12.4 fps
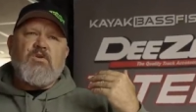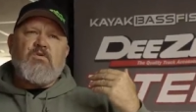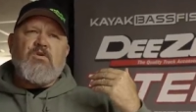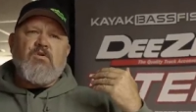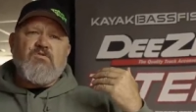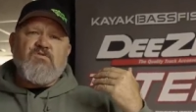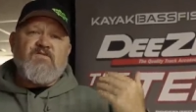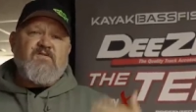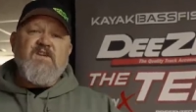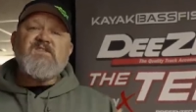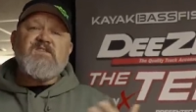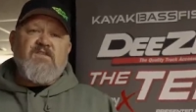you know to
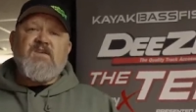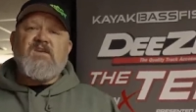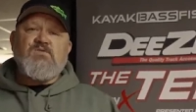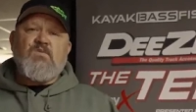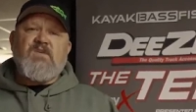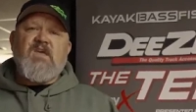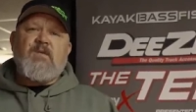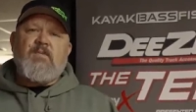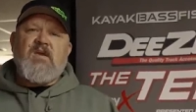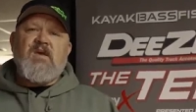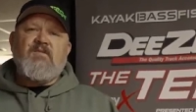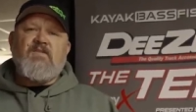fix the things with
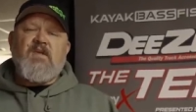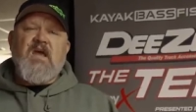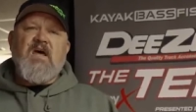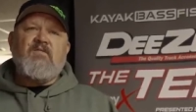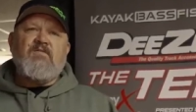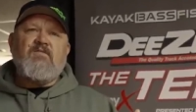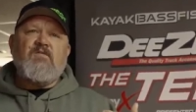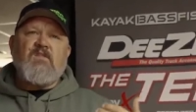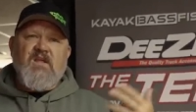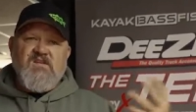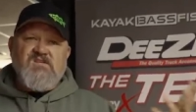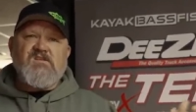KBF that I've
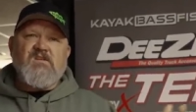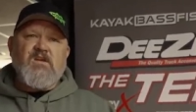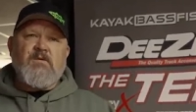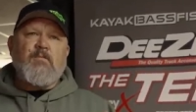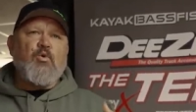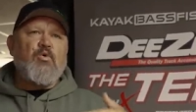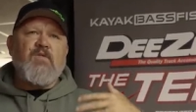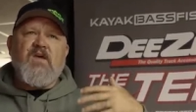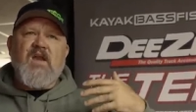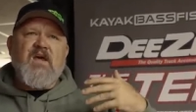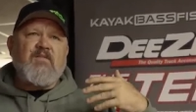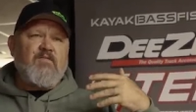let slip or
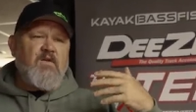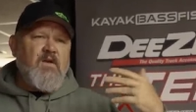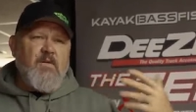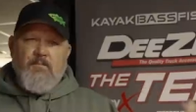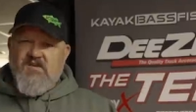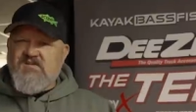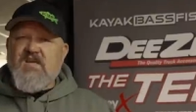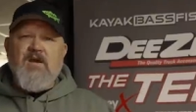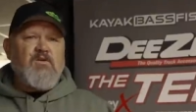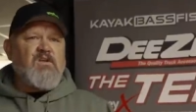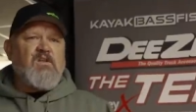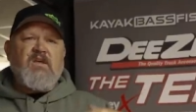that I've
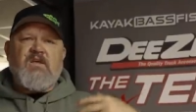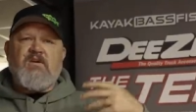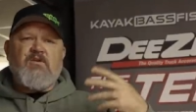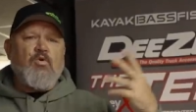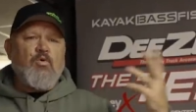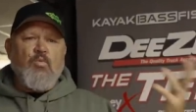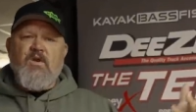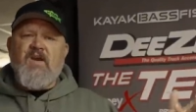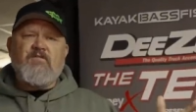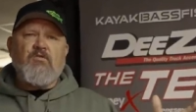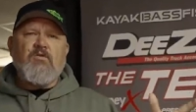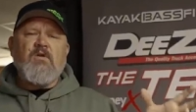miscalculated or
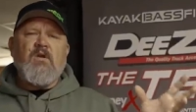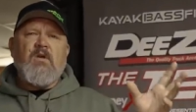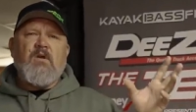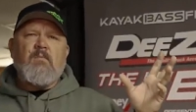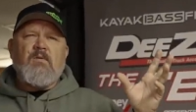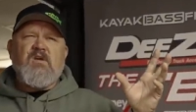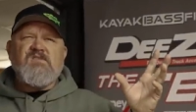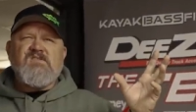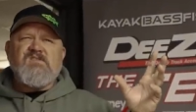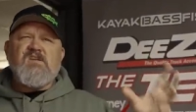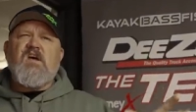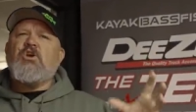whatever because
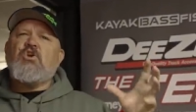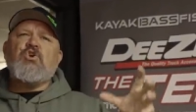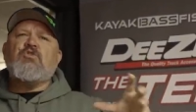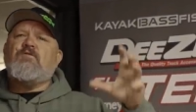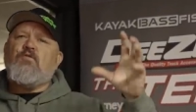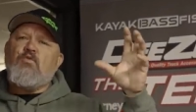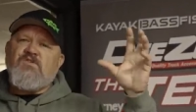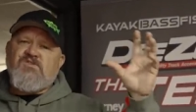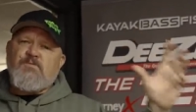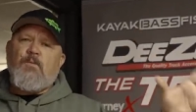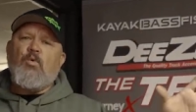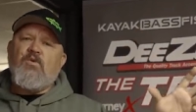it's not good for the
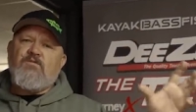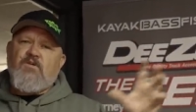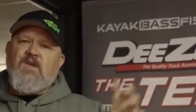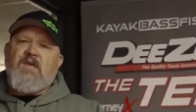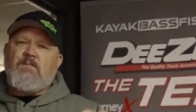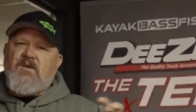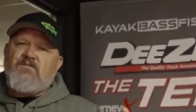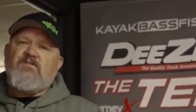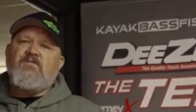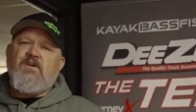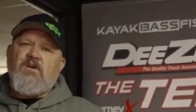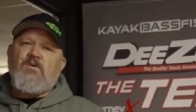sport for KBF
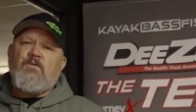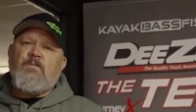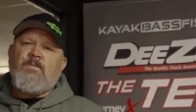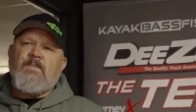to fail.